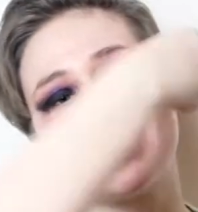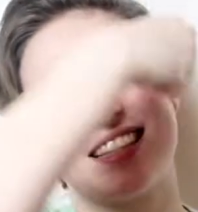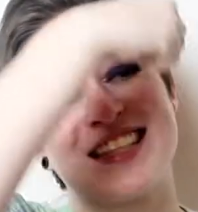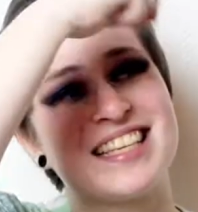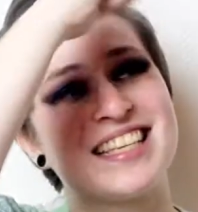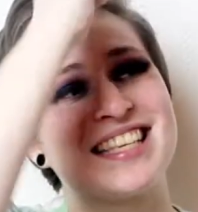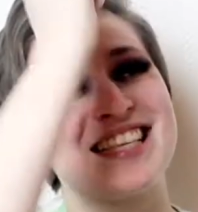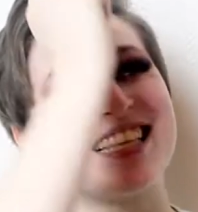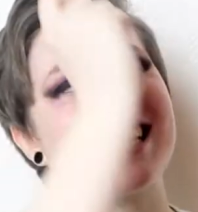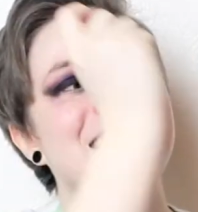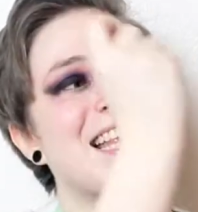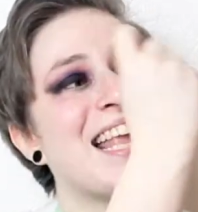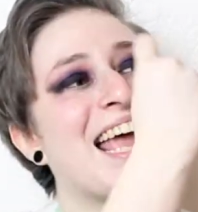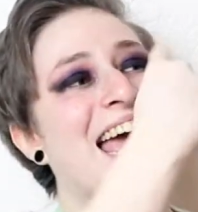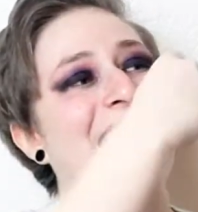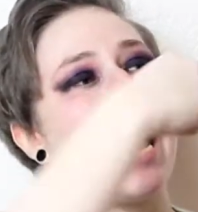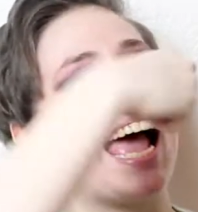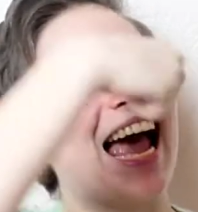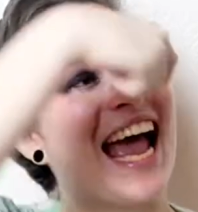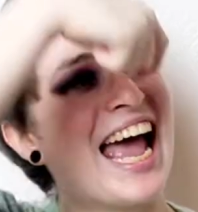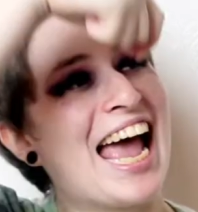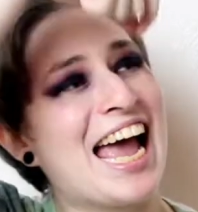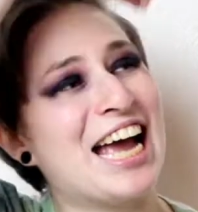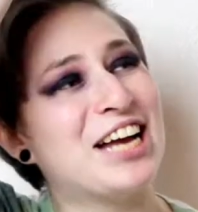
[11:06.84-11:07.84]

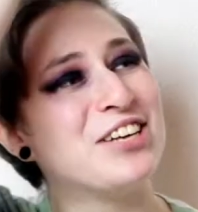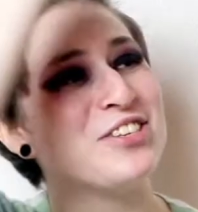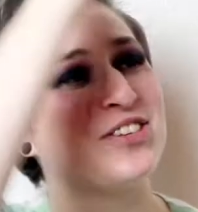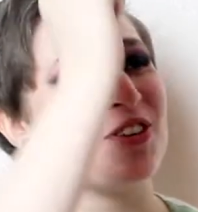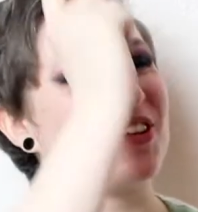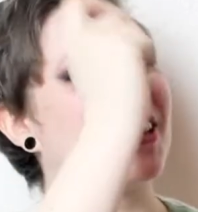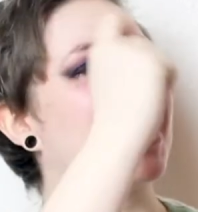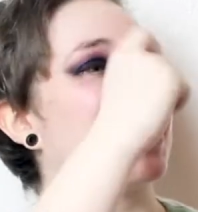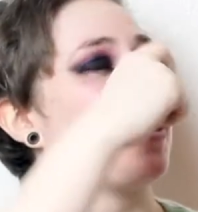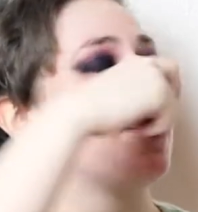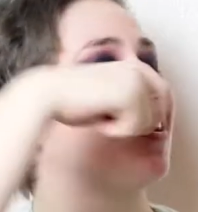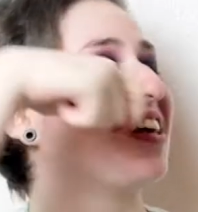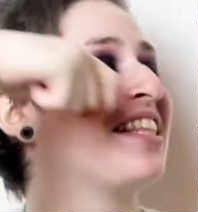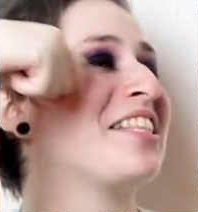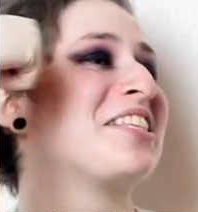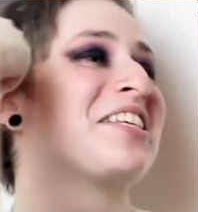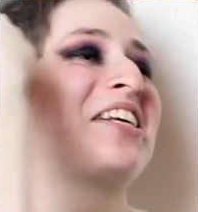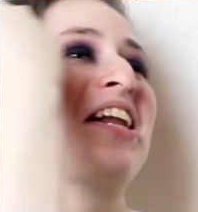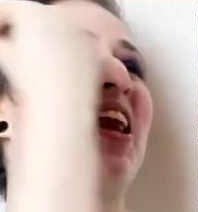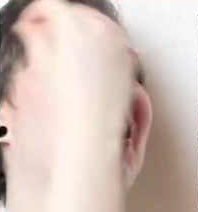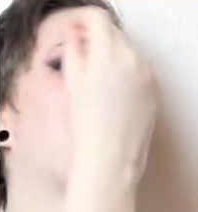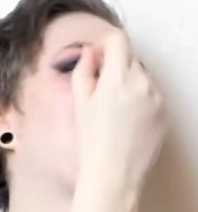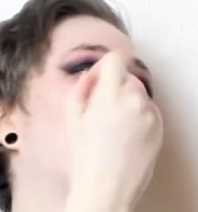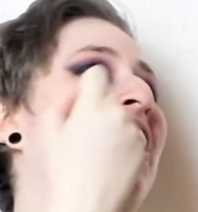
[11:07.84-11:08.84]
yeah, yeah,
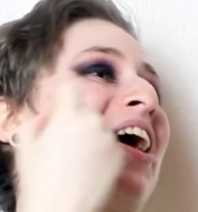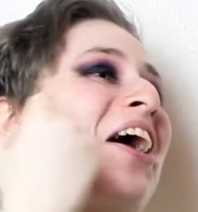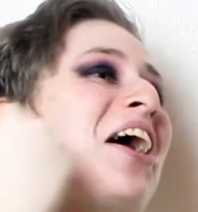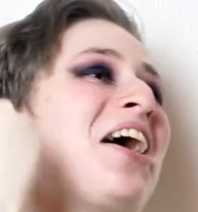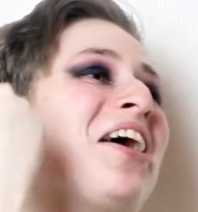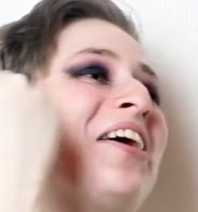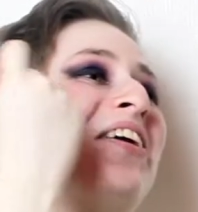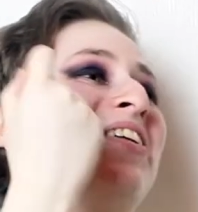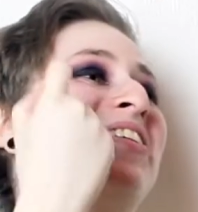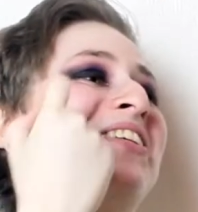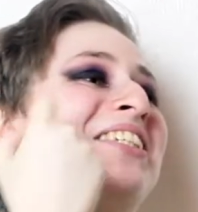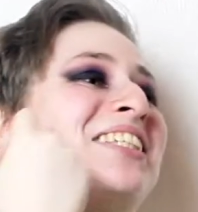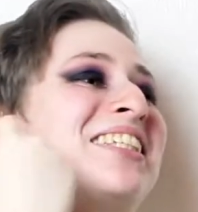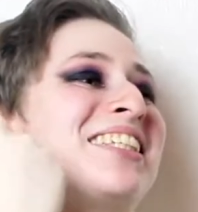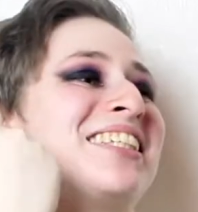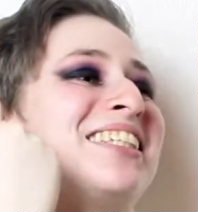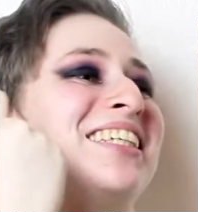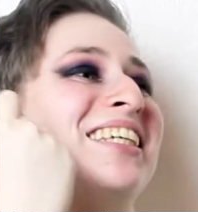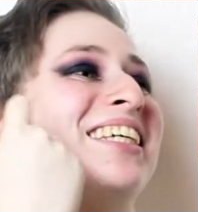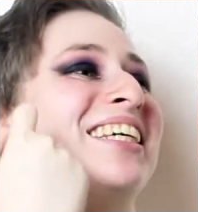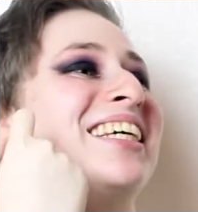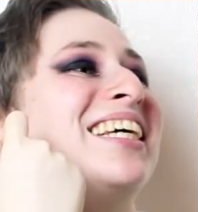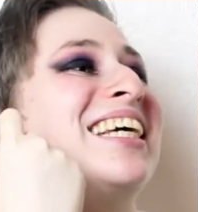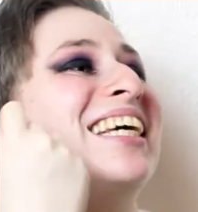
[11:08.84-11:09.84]
yeah. like, the baby
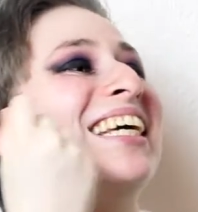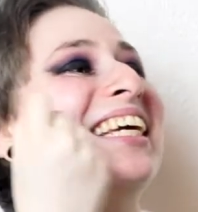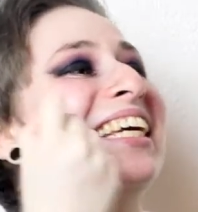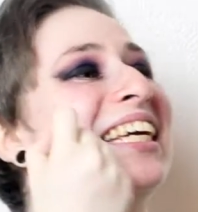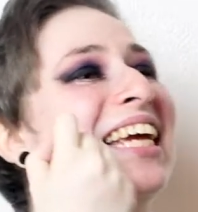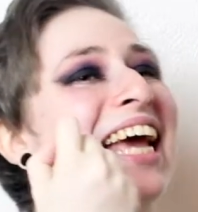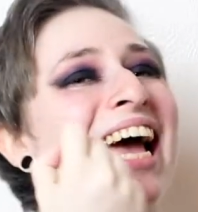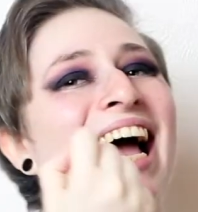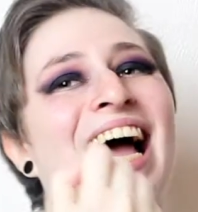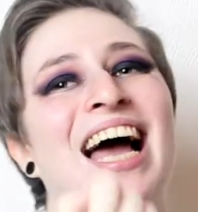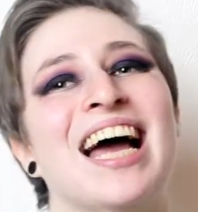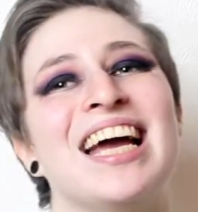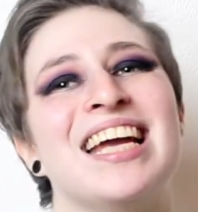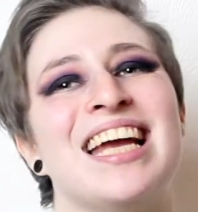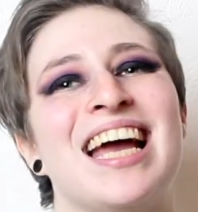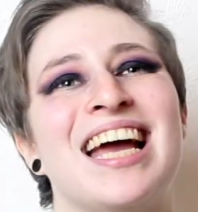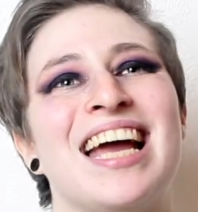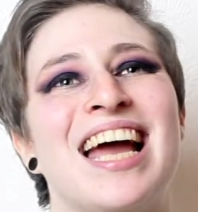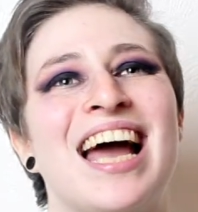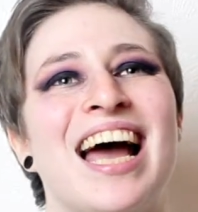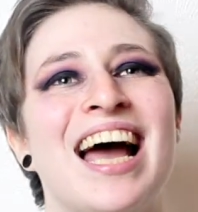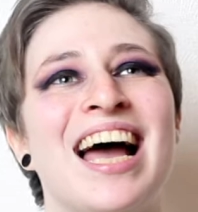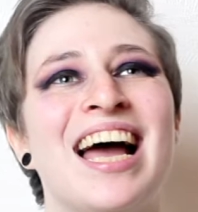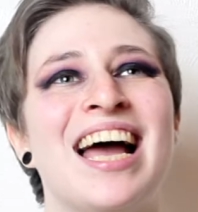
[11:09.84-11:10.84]
hairs. yeah, yeah. yeah. yeah.
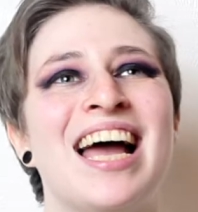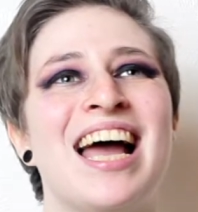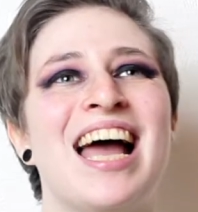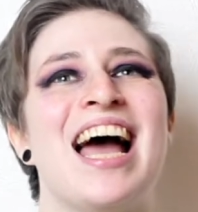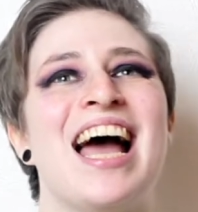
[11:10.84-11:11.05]
yeah